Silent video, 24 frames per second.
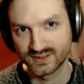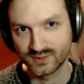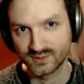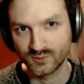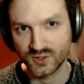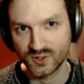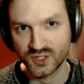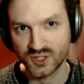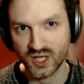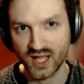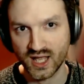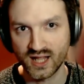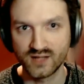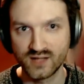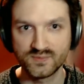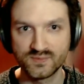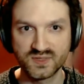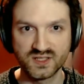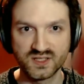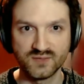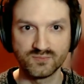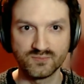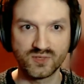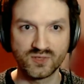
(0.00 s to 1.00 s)
which
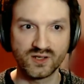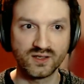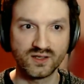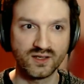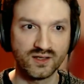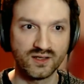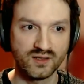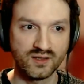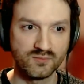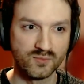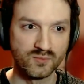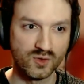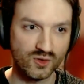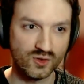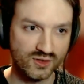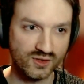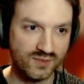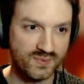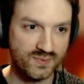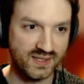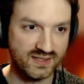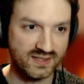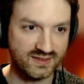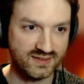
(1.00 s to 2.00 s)
helps in bringing in more
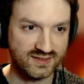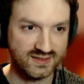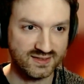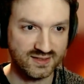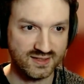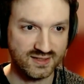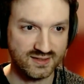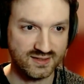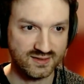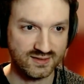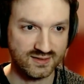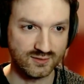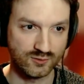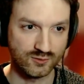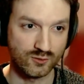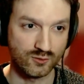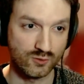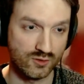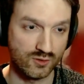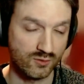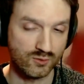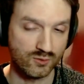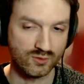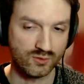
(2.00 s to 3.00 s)
dependencies
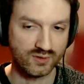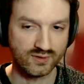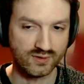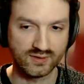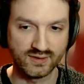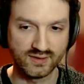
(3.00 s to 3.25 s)
or